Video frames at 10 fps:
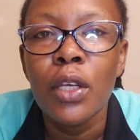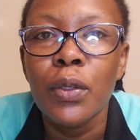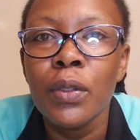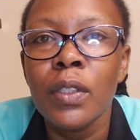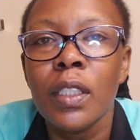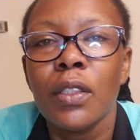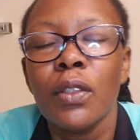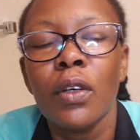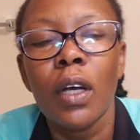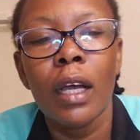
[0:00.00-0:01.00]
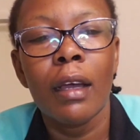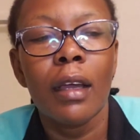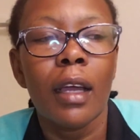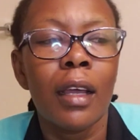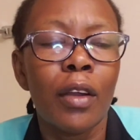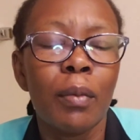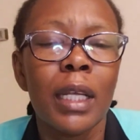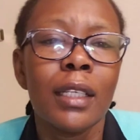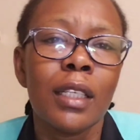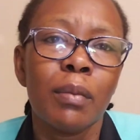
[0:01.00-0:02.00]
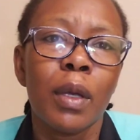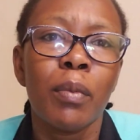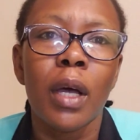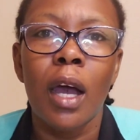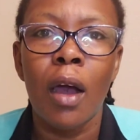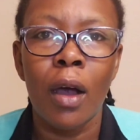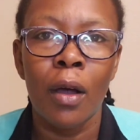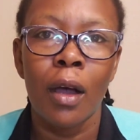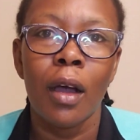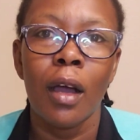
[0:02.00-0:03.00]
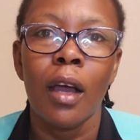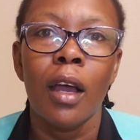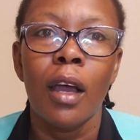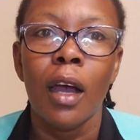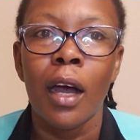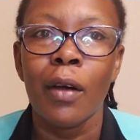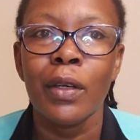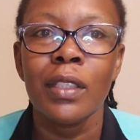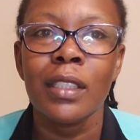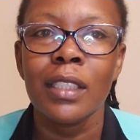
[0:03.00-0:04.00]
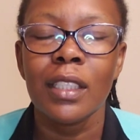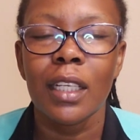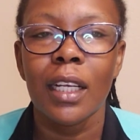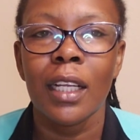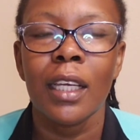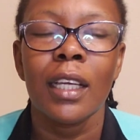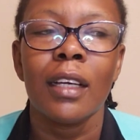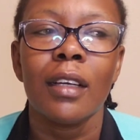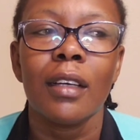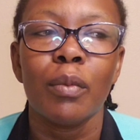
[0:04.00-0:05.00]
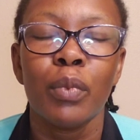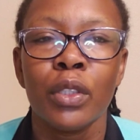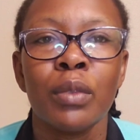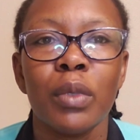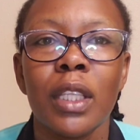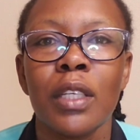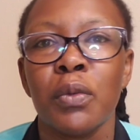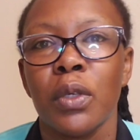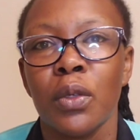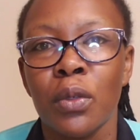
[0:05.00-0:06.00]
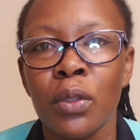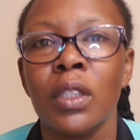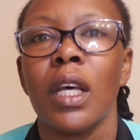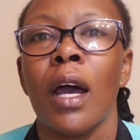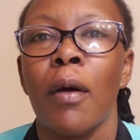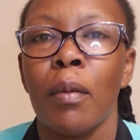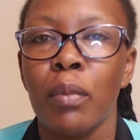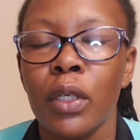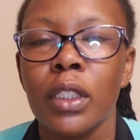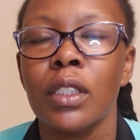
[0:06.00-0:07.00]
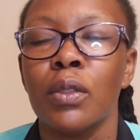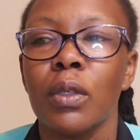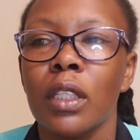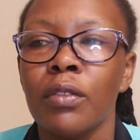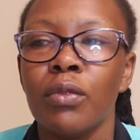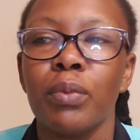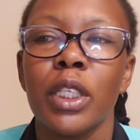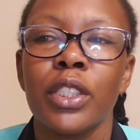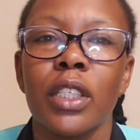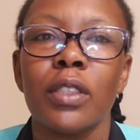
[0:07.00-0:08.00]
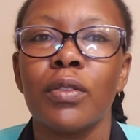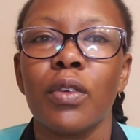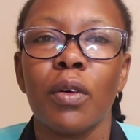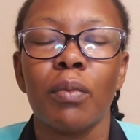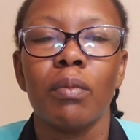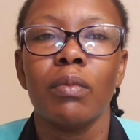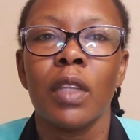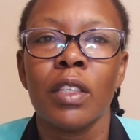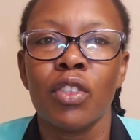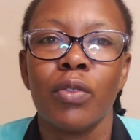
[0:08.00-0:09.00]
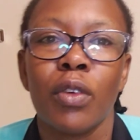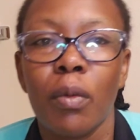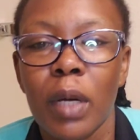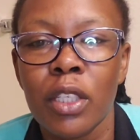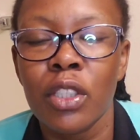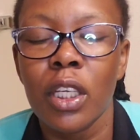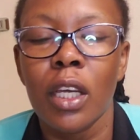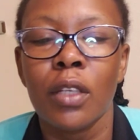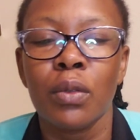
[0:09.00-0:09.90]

Using, you know, I normally remember, how is it like possible that we used our body to lift patients from a chair